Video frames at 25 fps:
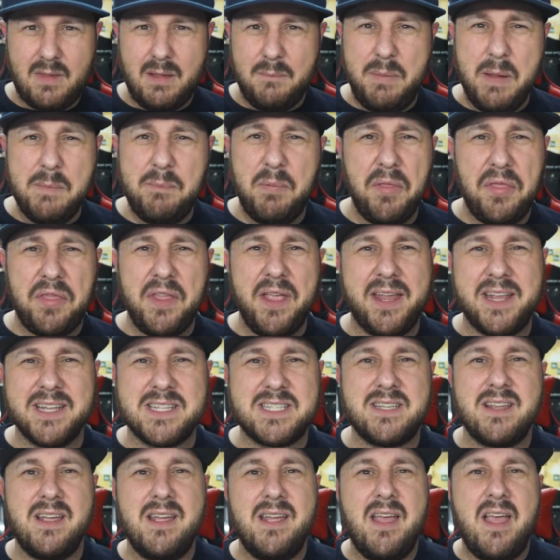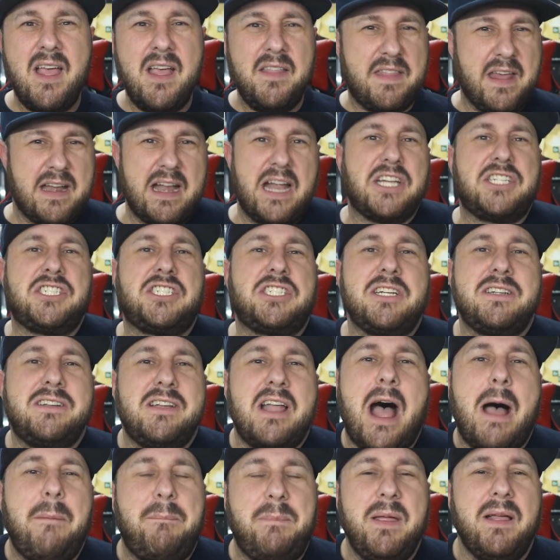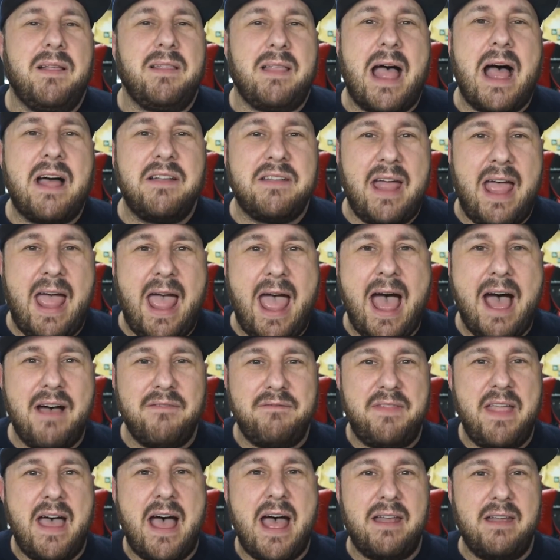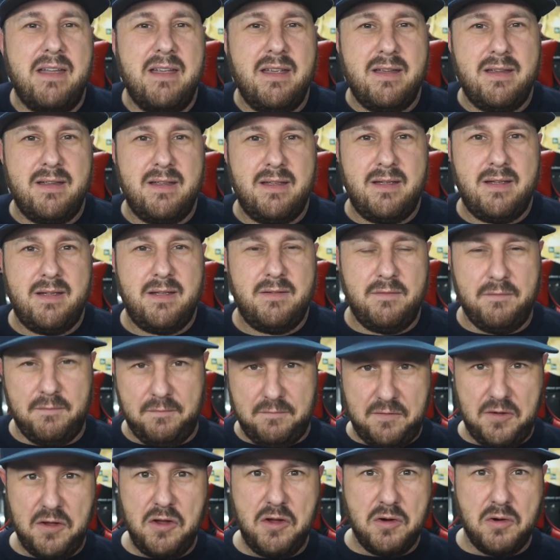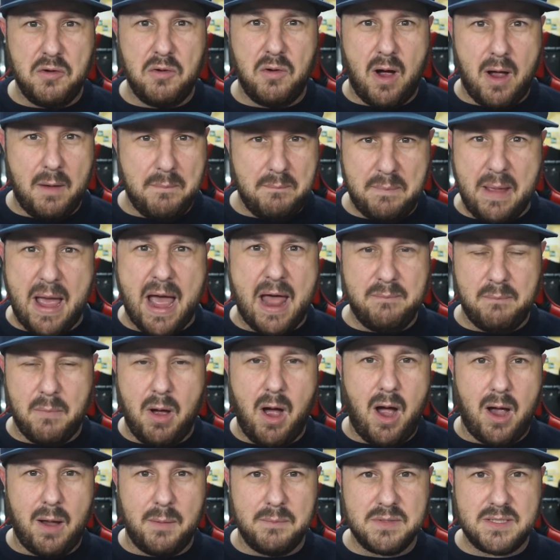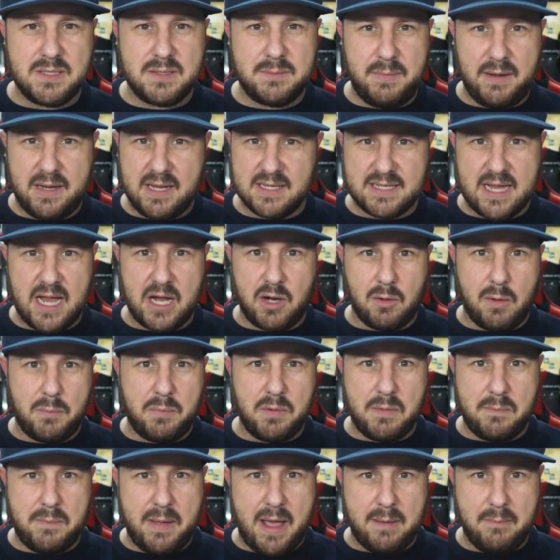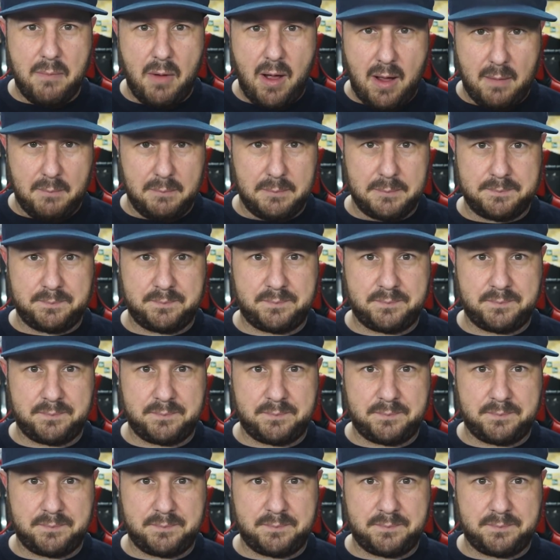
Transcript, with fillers: people think it's that I should not be allowed to have that view on bad moms because I grew up with a bad mom.